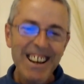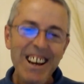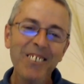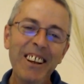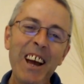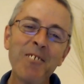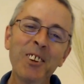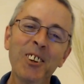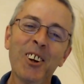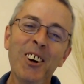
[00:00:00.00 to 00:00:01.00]
But you have to
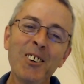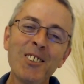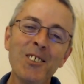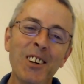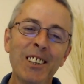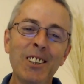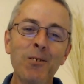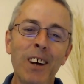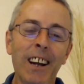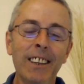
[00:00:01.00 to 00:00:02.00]
look also at the
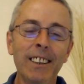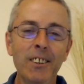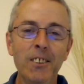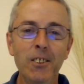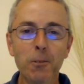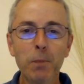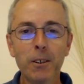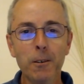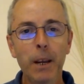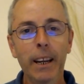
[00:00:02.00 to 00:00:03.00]
fact that
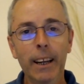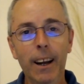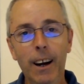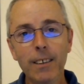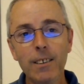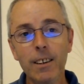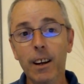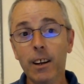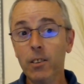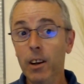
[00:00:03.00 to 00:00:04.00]
Jupiter being in Hasta
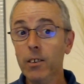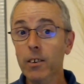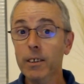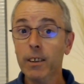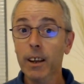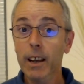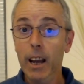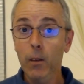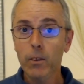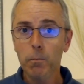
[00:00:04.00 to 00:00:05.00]
Nakshatra is going to
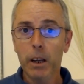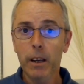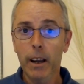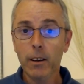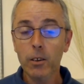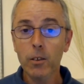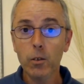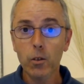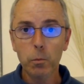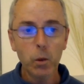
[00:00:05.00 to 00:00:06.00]
have some connections
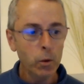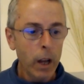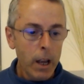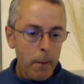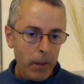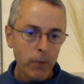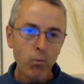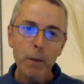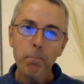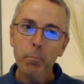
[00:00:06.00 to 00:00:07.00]
to the moon. And
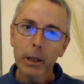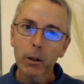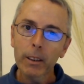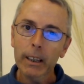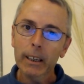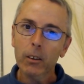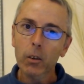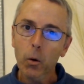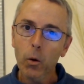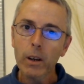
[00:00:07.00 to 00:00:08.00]
we're building
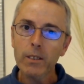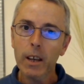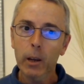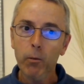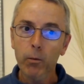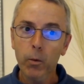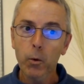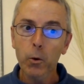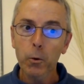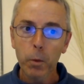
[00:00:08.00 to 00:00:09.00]
towards a
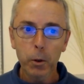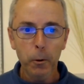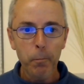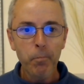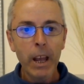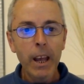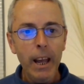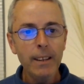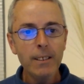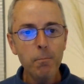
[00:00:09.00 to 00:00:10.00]
full moon.
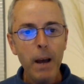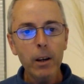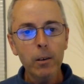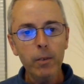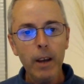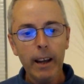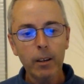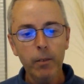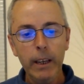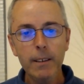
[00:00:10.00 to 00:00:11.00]
And as a matter of fact,
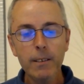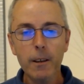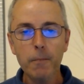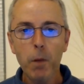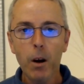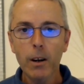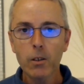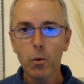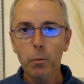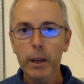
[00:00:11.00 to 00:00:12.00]
Venus and Mars
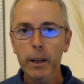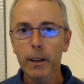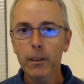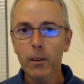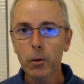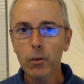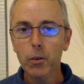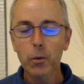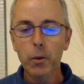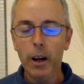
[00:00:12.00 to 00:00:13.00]
will be in those
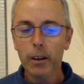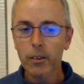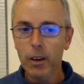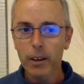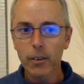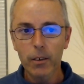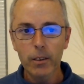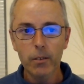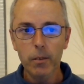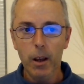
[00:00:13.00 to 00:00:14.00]
two
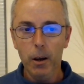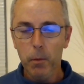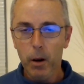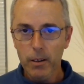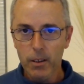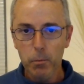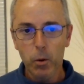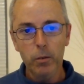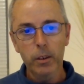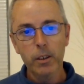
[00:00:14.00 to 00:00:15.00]
nakshatras, Mars in
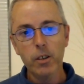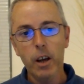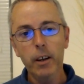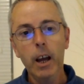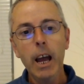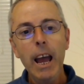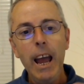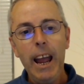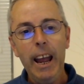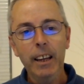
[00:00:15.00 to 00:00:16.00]
Purva Ashadha
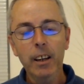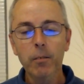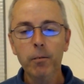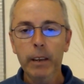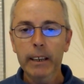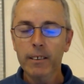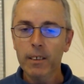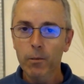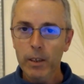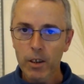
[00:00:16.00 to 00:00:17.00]
and Venus
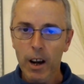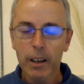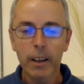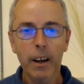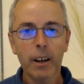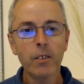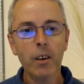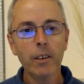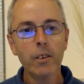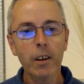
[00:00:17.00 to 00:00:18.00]
in Vishakha
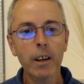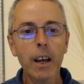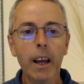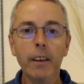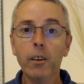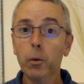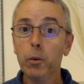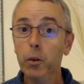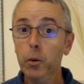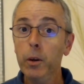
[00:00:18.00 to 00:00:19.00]
Nakshatra, until
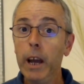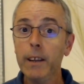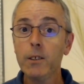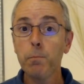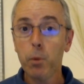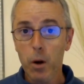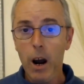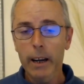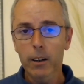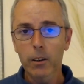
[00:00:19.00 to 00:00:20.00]
2 days
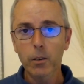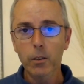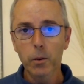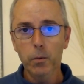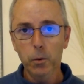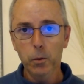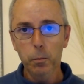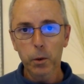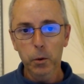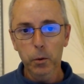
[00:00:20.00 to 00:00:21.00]
prior to the full
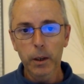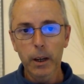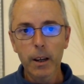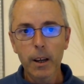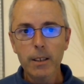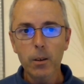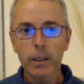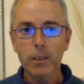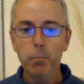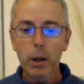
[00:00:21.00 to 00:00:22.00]
moon. So
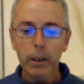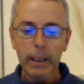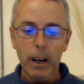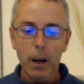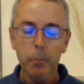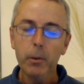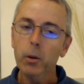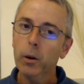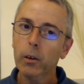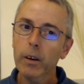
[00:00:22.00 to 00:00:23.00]
it's building up
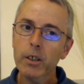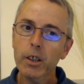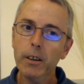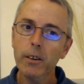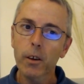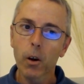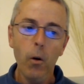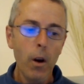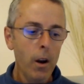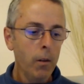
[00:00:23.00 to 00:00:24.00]
to a crescendo
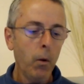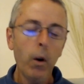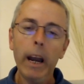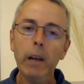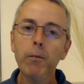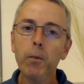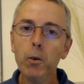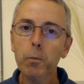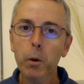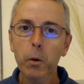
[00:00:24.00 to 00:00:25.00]
for a
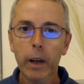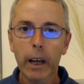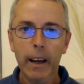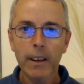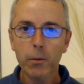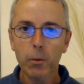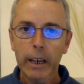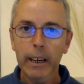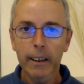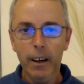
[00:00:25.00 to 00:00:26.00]
full moon in
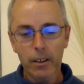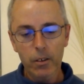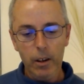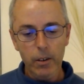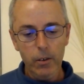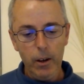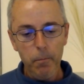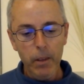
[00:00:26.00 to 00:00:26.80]
Ashwini Nakshatra.